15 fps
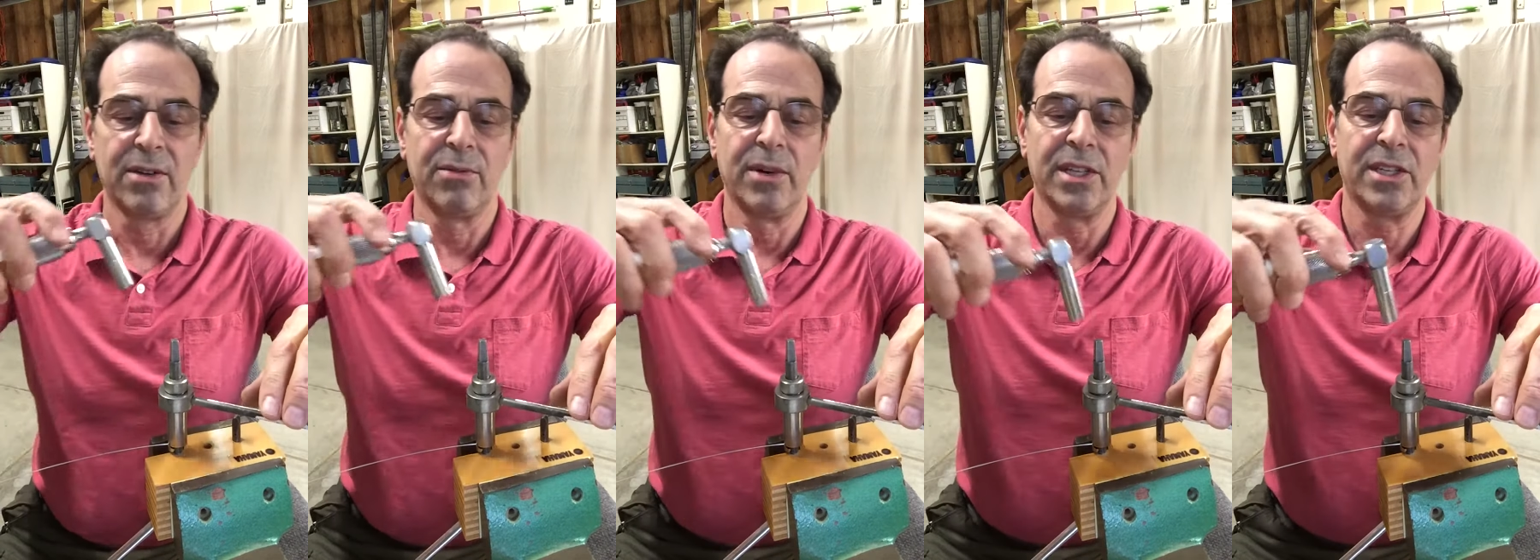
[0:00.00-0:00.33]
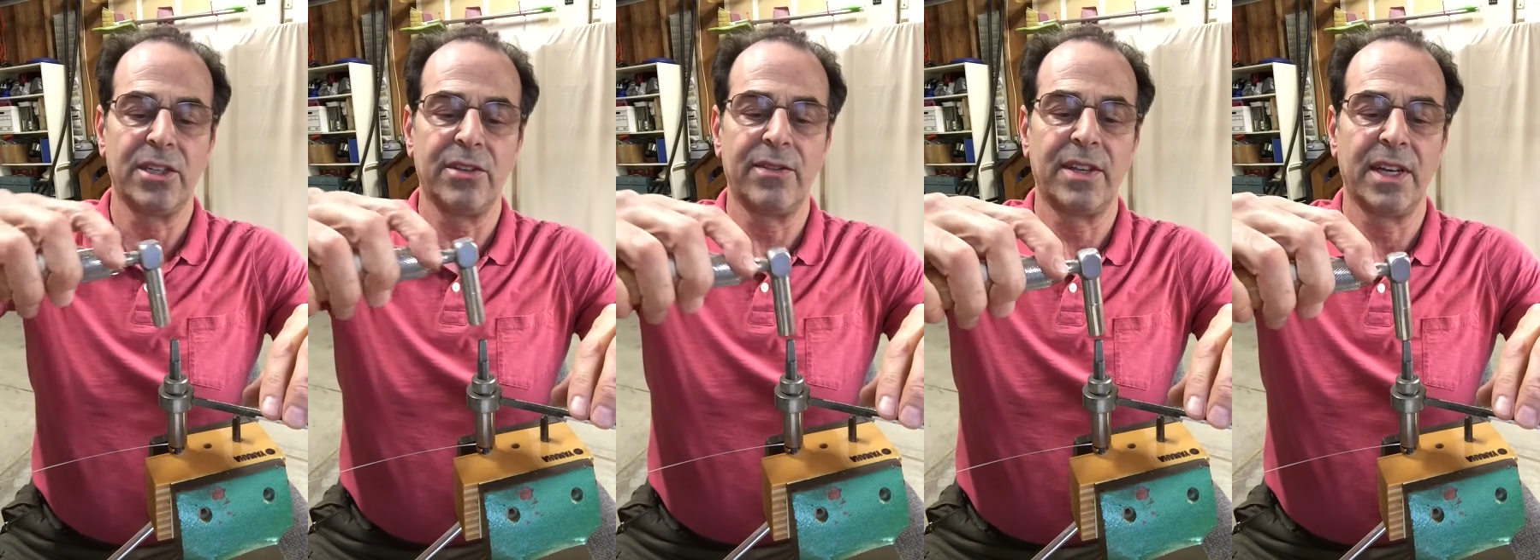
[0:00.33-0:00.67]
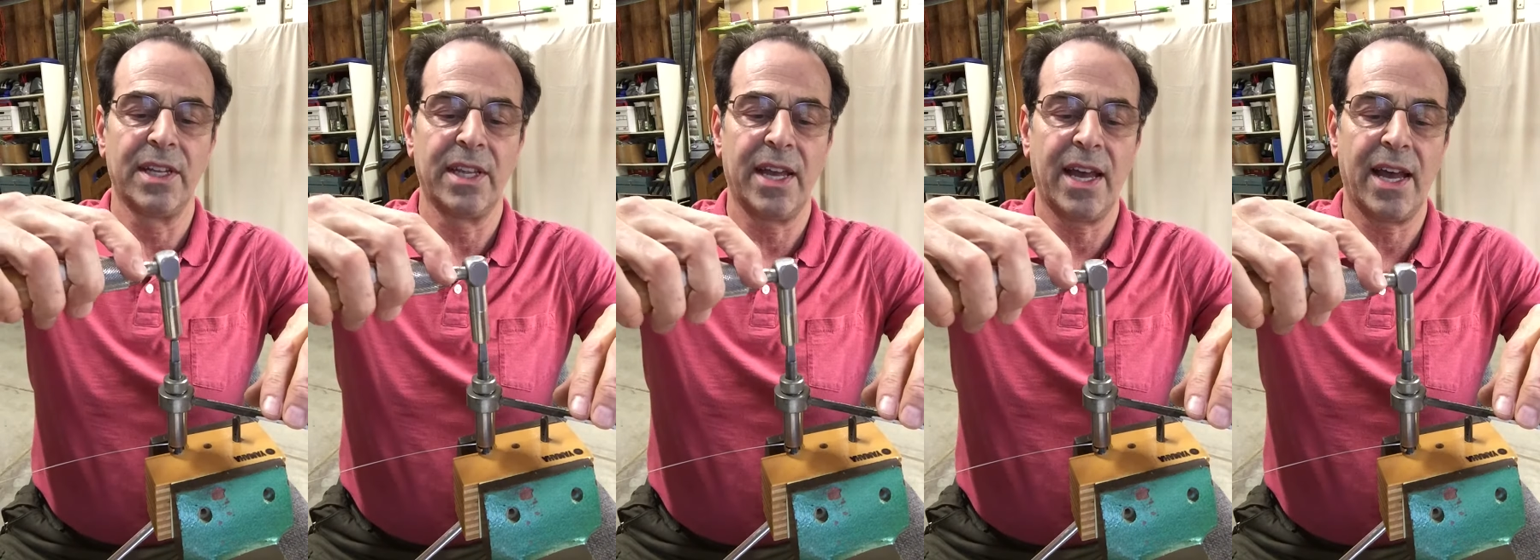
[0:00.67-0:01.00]
Once you've
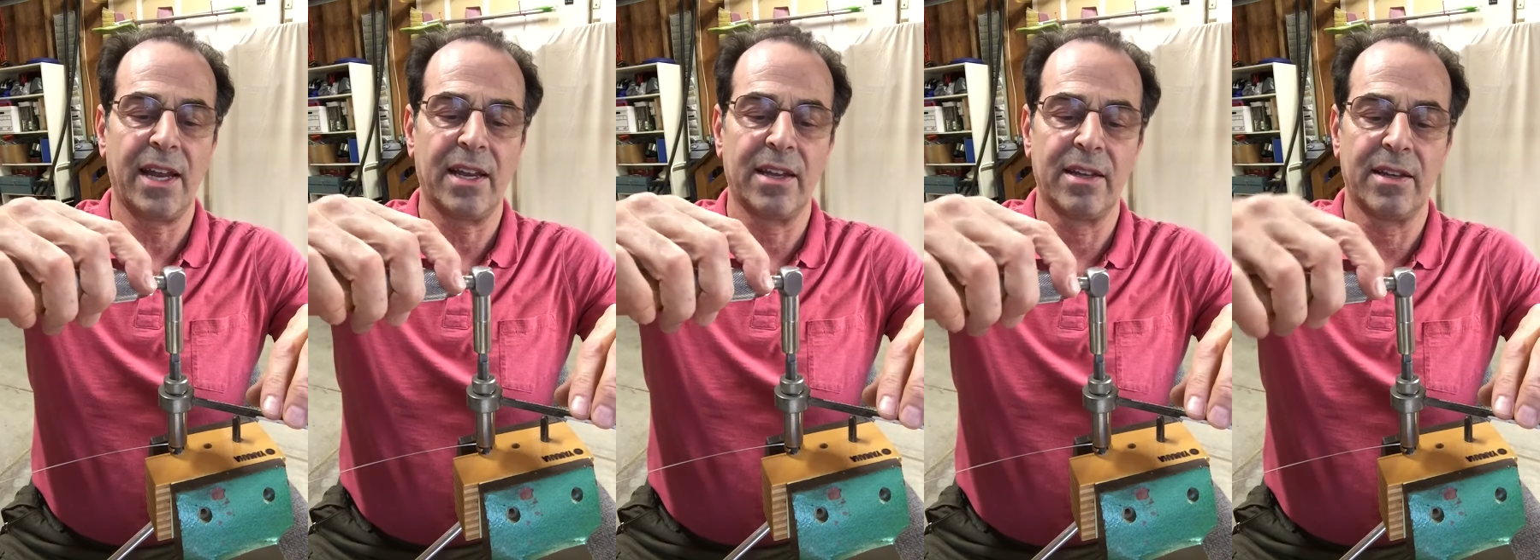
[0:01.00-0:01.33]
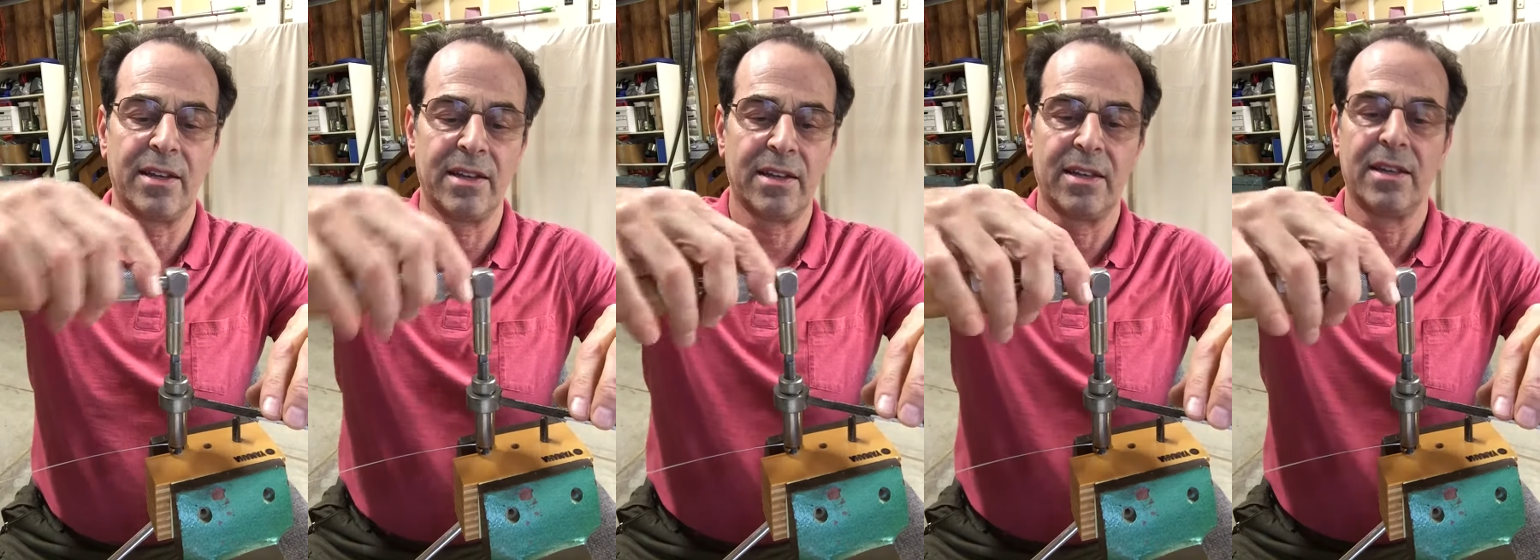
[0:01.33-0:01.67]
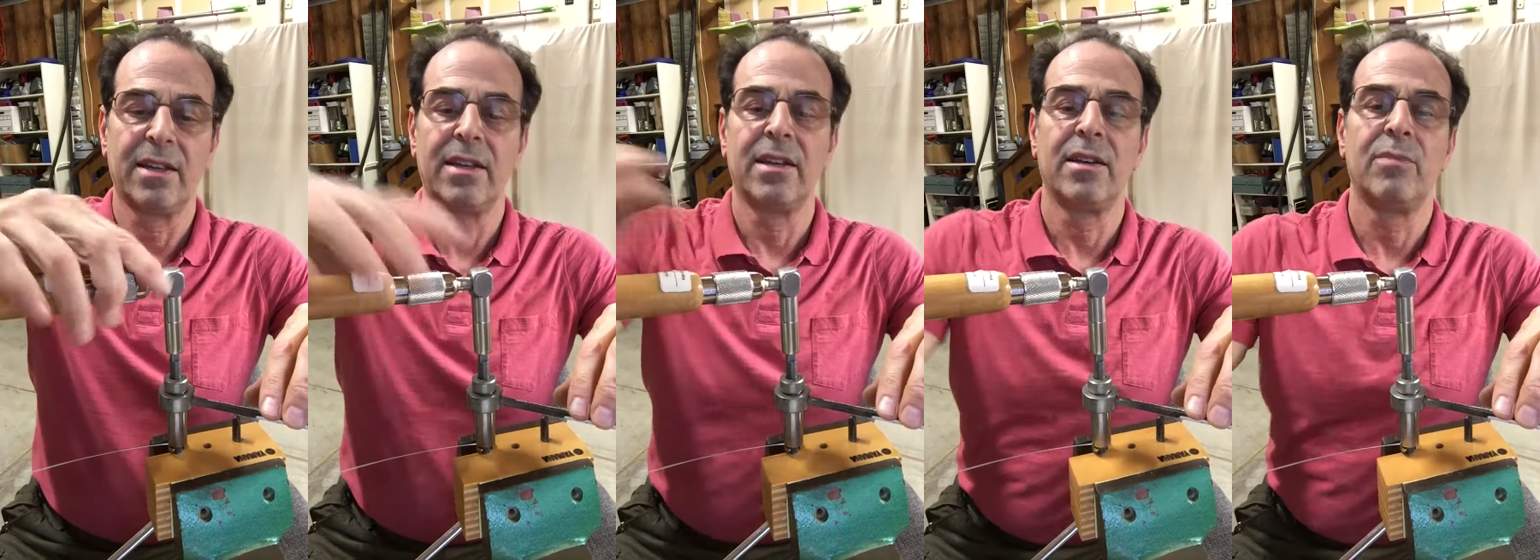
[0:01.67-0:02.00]
done that,
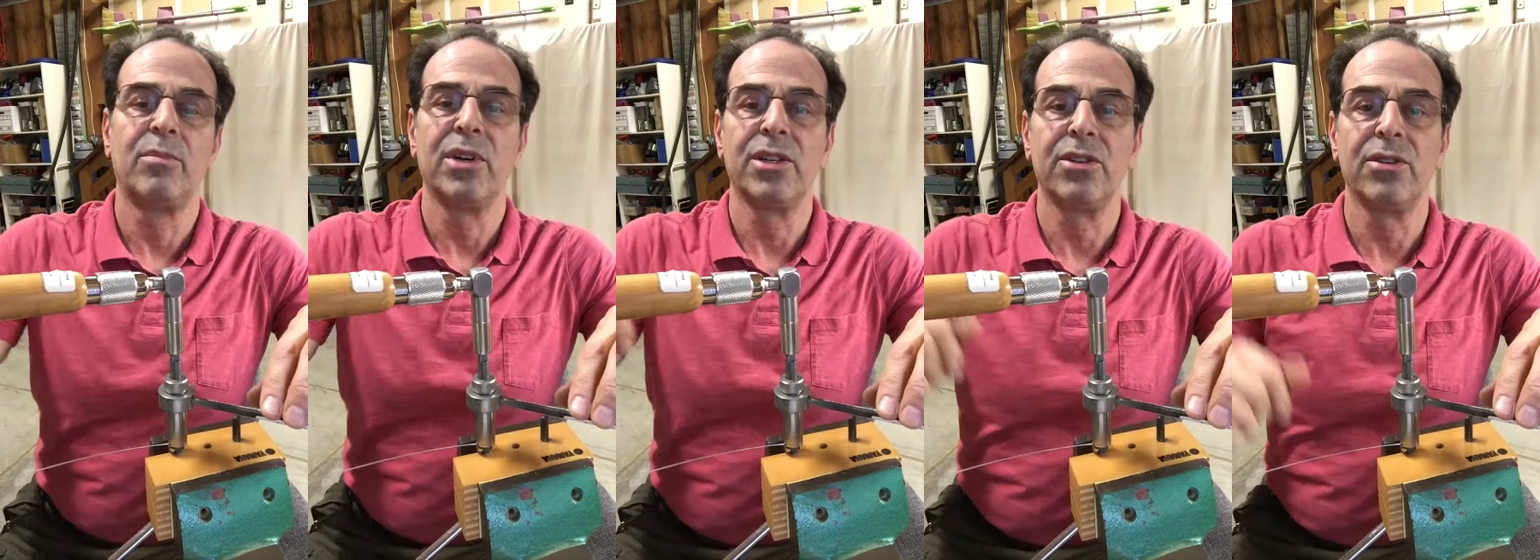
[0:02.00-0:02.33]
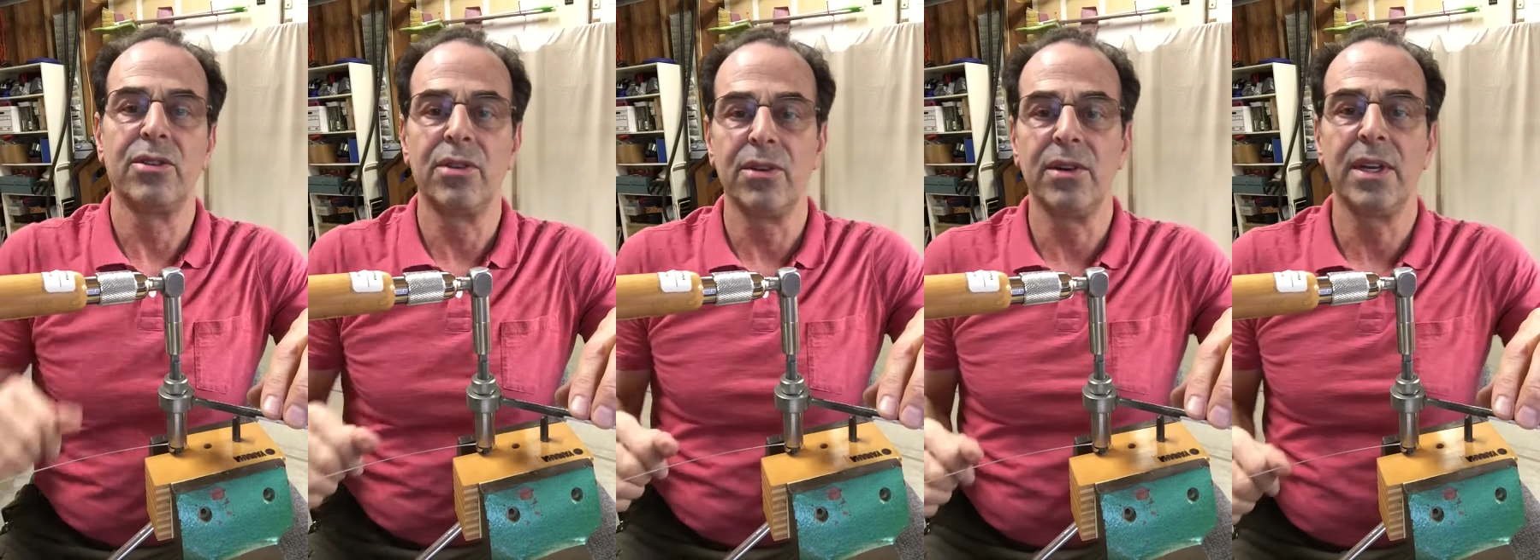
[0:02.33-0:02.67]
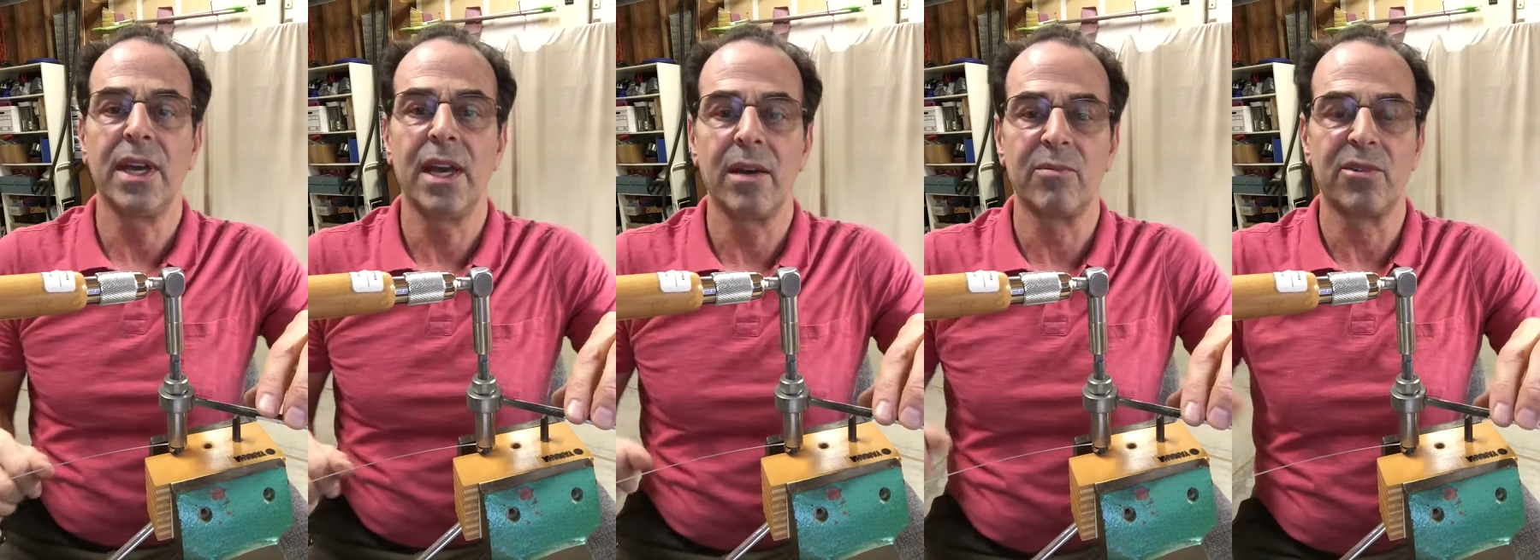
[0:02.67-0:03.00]
put your
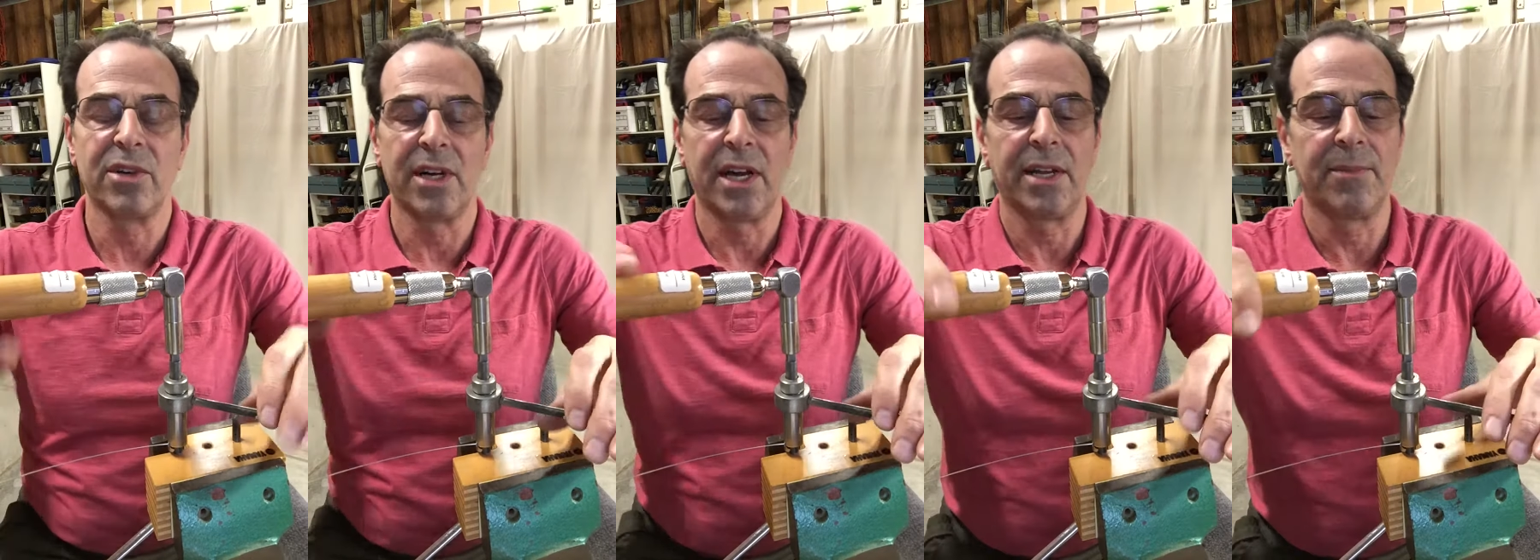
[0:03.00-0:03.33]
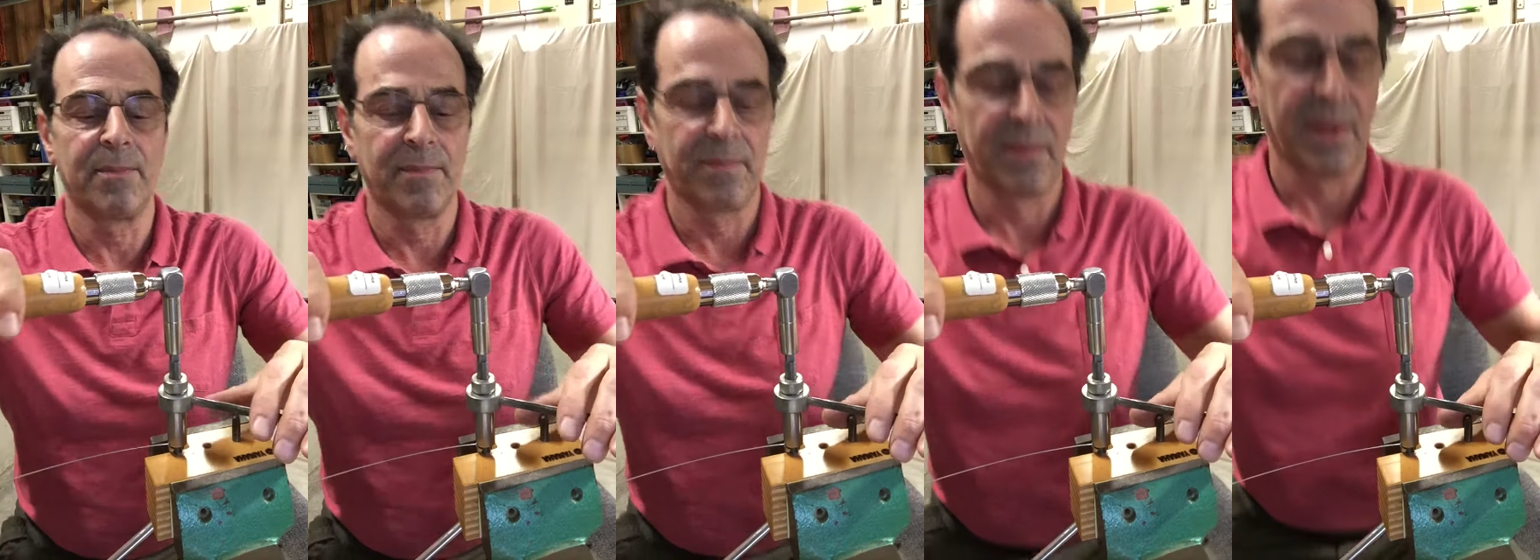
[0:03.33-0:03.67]
tuning hammer on